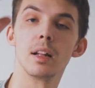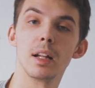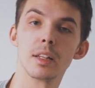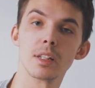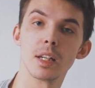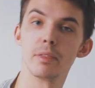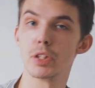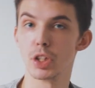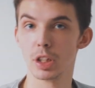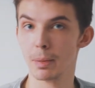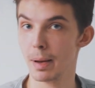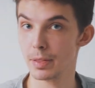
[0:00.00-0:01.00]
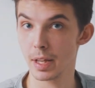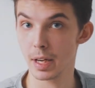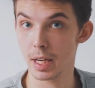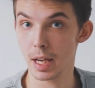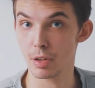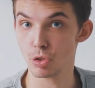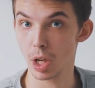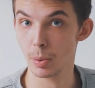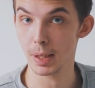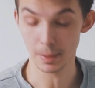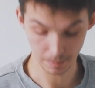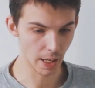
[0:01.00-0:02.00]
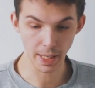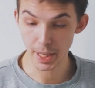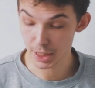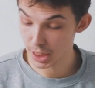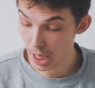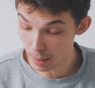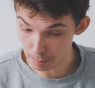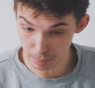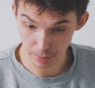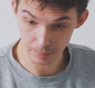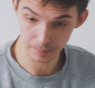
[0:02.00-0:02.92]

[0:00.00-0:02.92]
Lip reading: Let's never talk about that again, shall we? I need a cup.